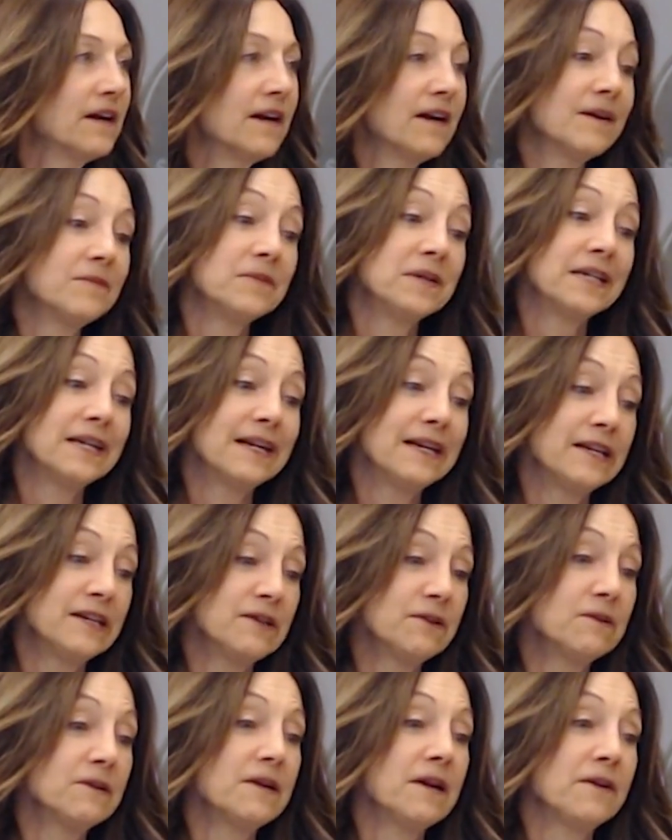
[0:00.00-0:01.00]
I mean, I
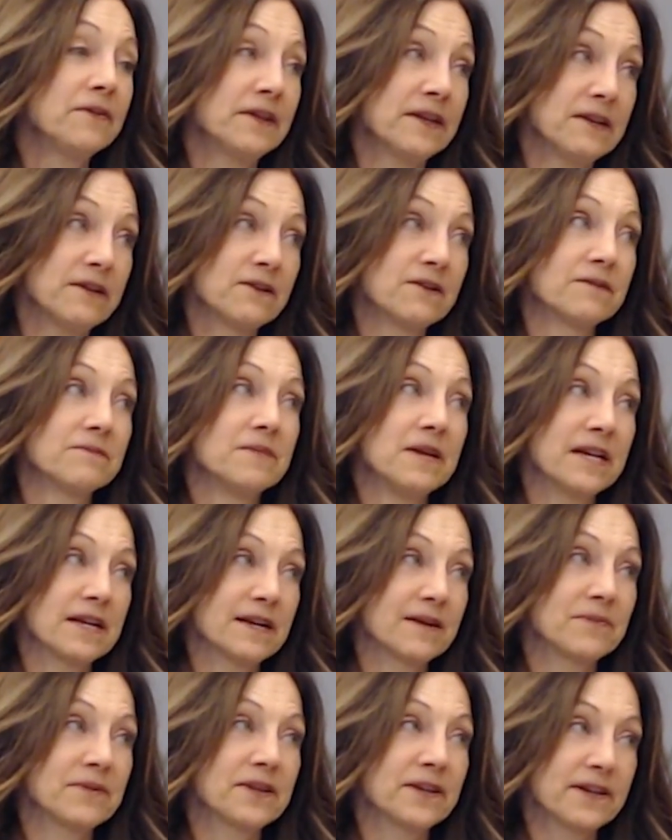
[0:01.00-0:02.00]
hear you on the hair and
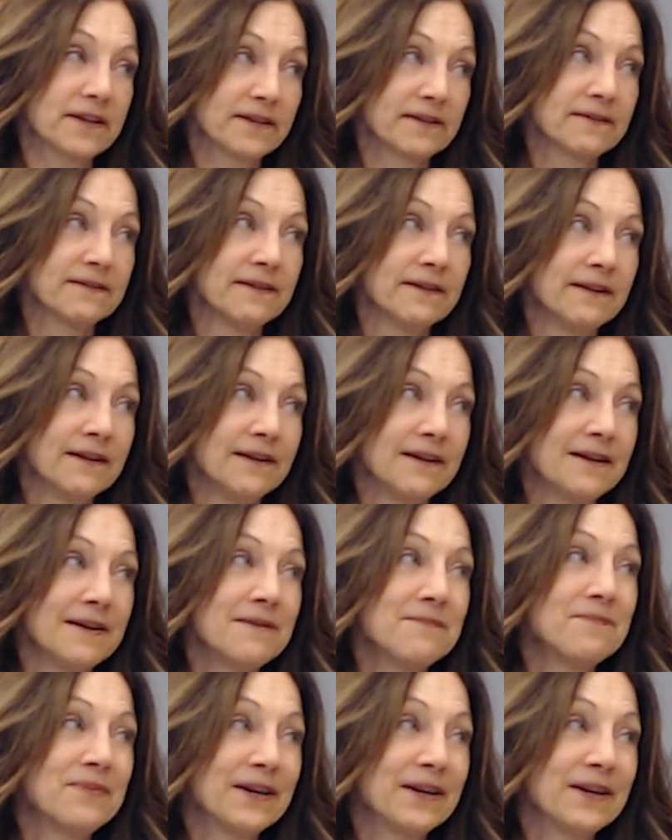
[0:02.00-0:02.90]
makeup thing. Yeah.